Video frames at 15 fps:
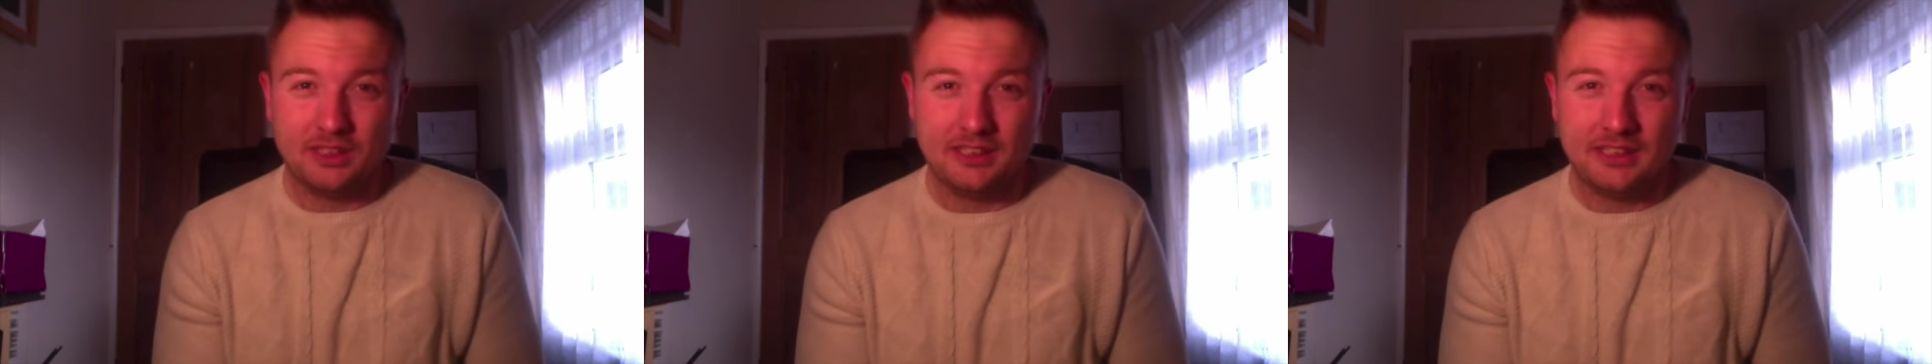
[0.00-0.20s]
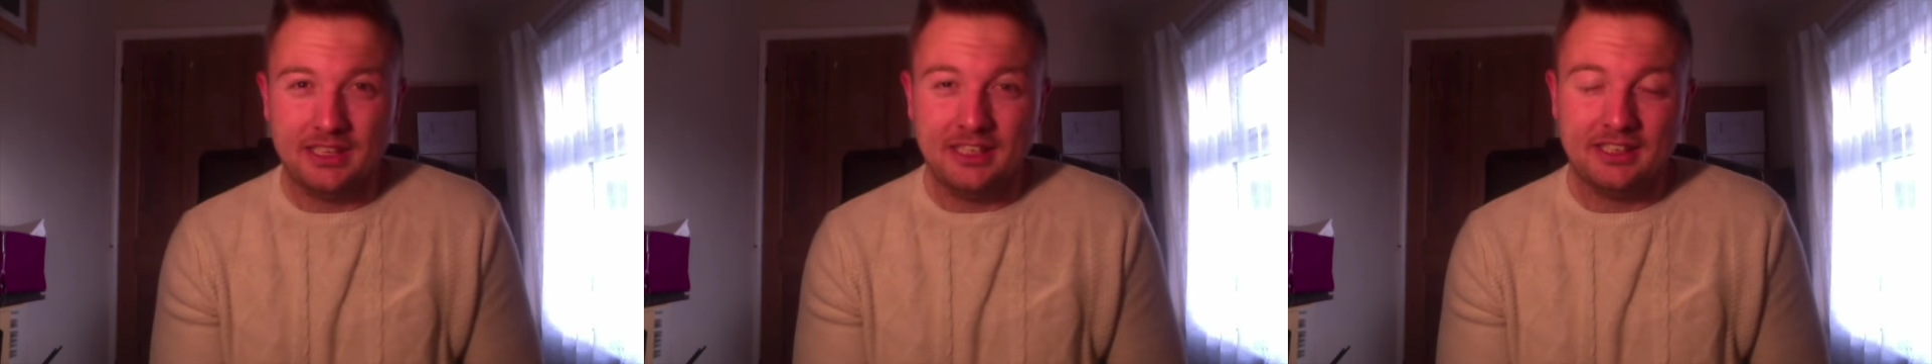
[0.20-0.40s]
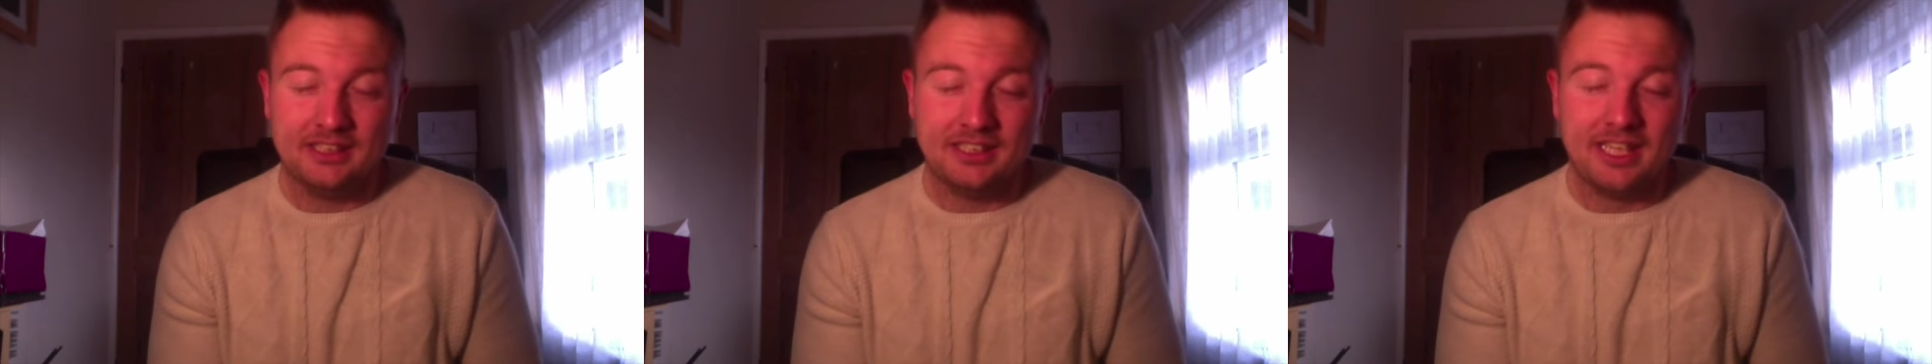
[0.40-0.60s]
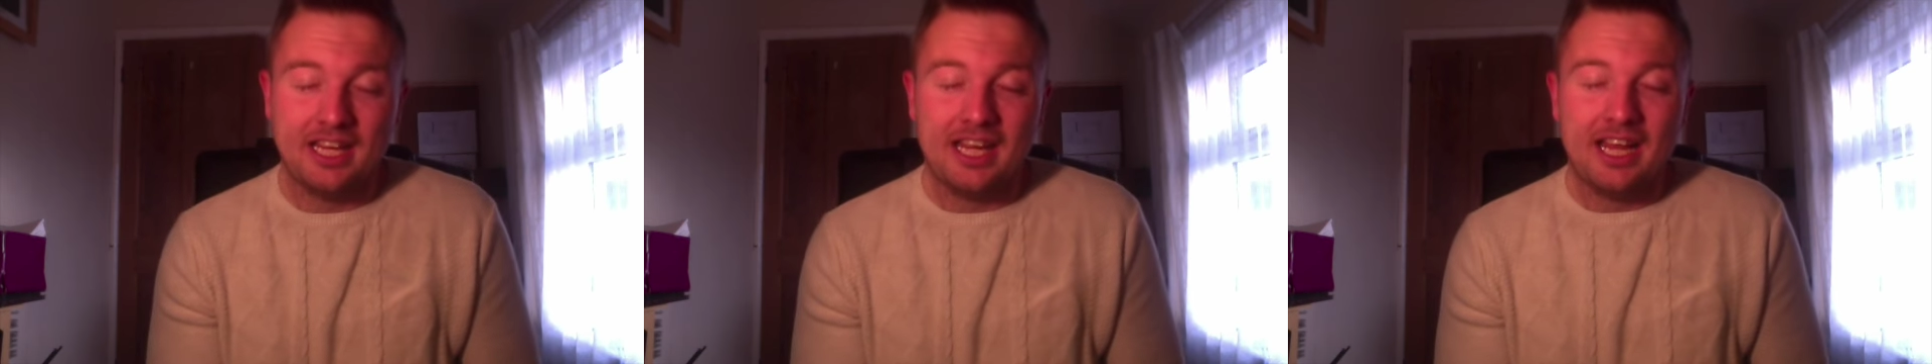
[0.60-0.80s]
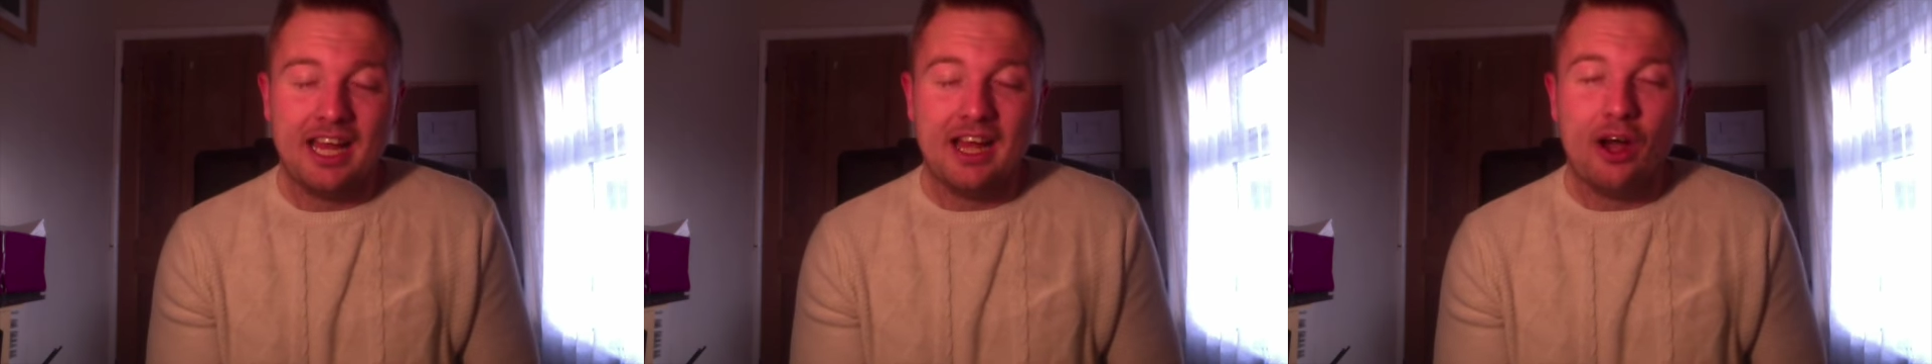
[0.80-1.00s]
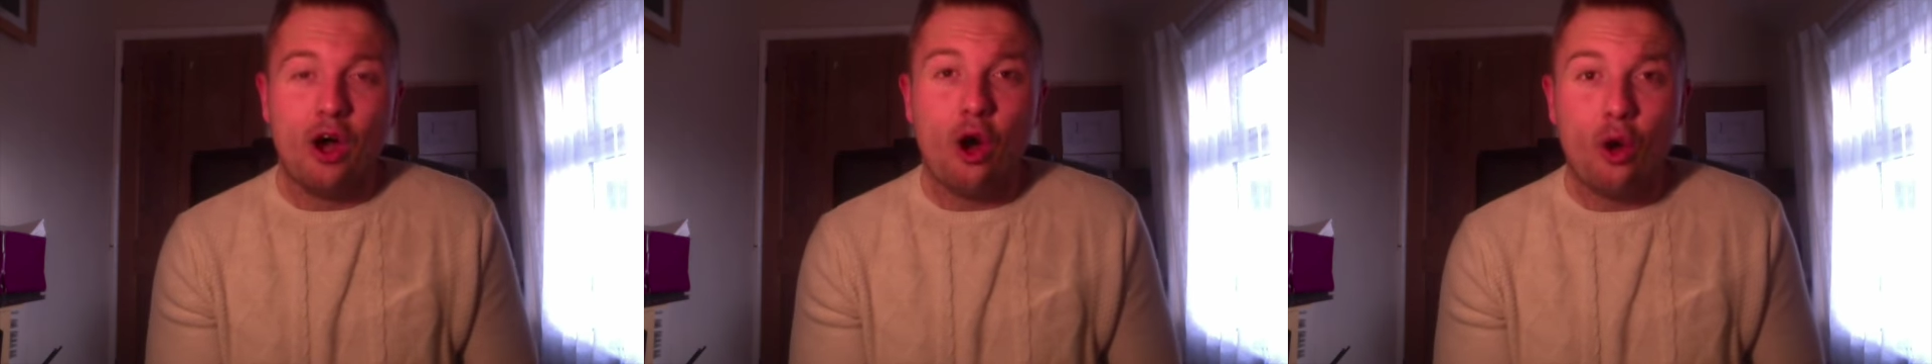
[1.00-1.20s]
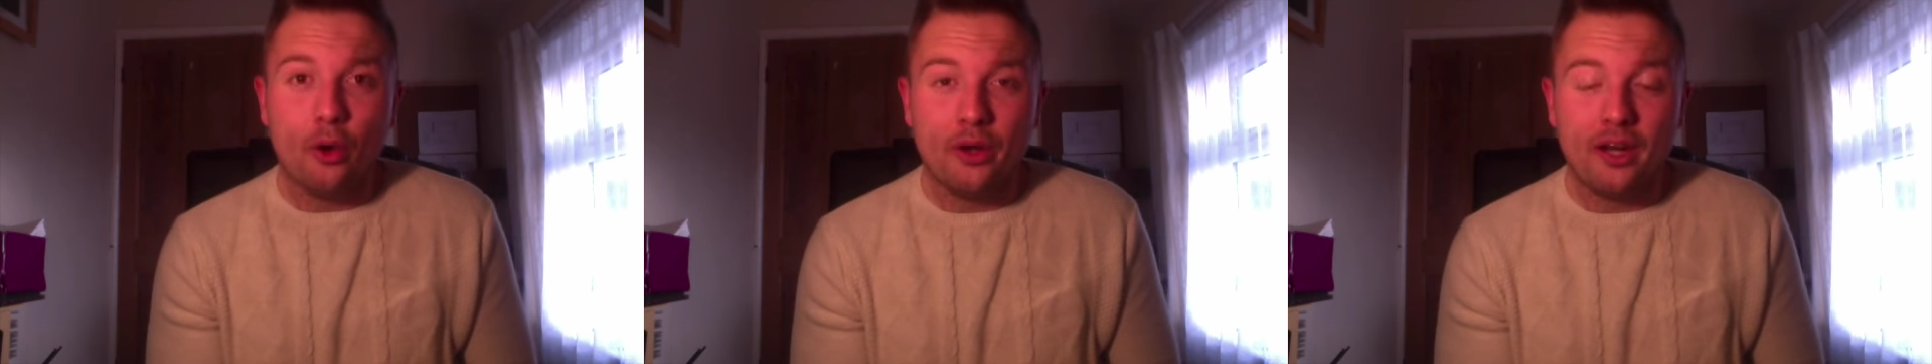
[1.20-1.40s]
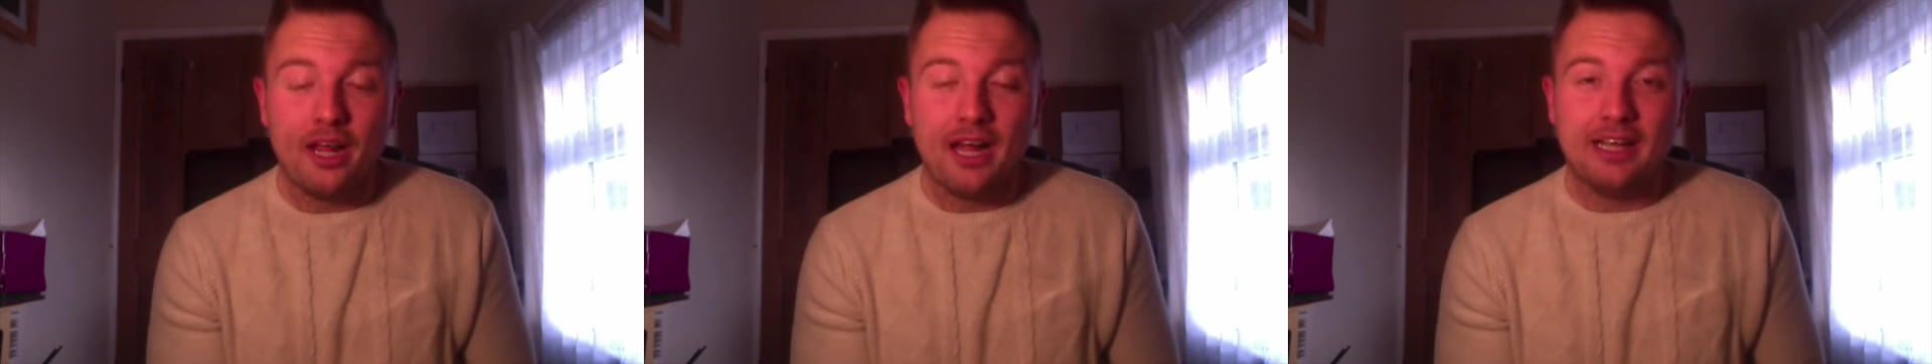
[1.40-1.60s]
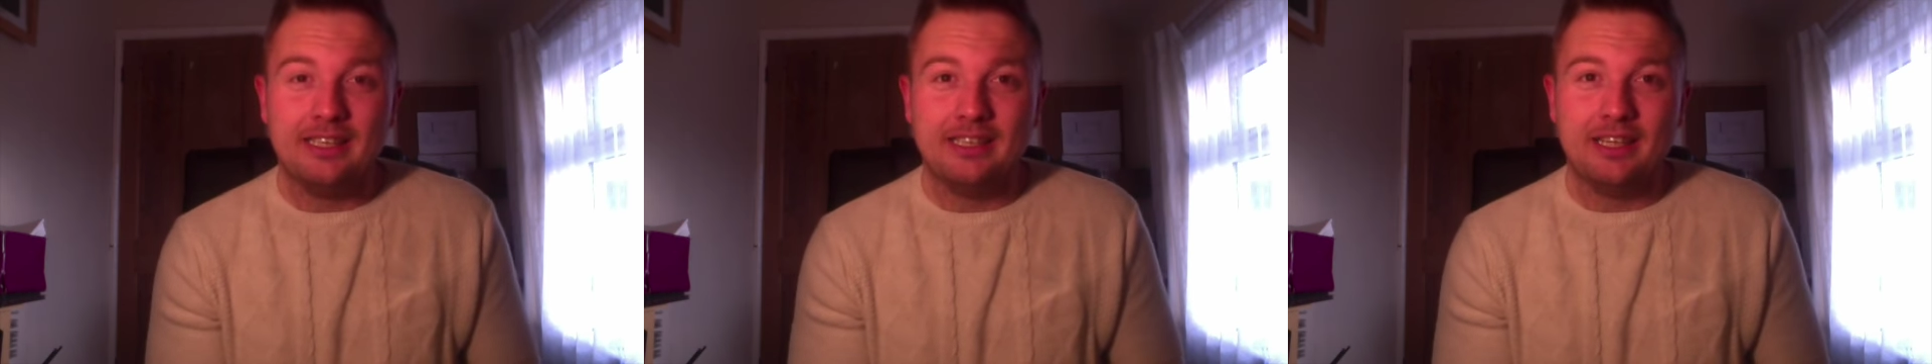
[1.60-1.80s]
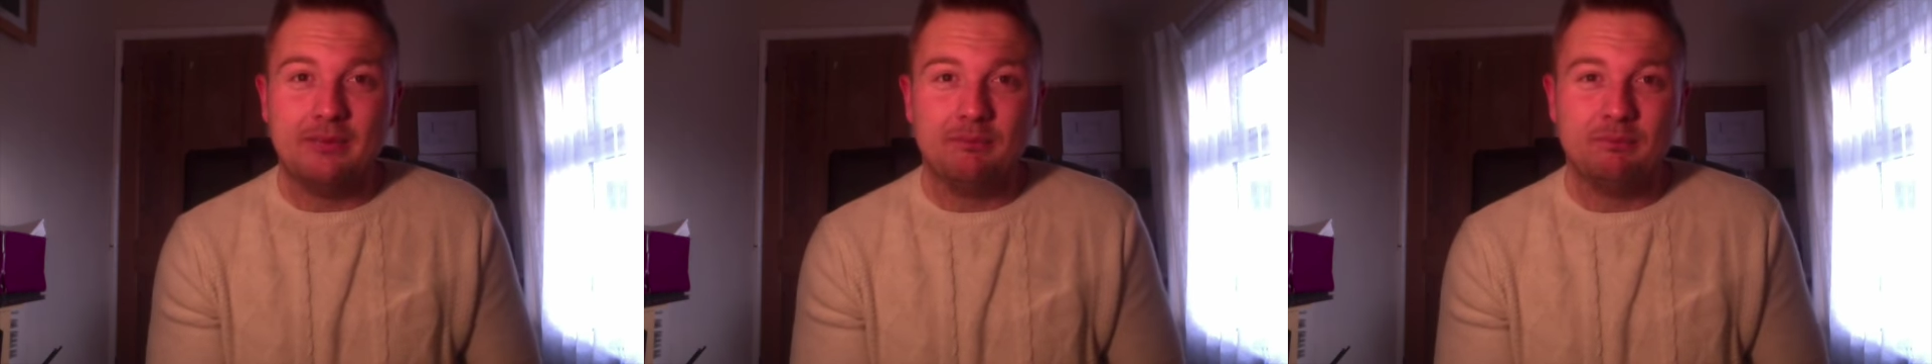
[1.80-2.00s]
6 on, and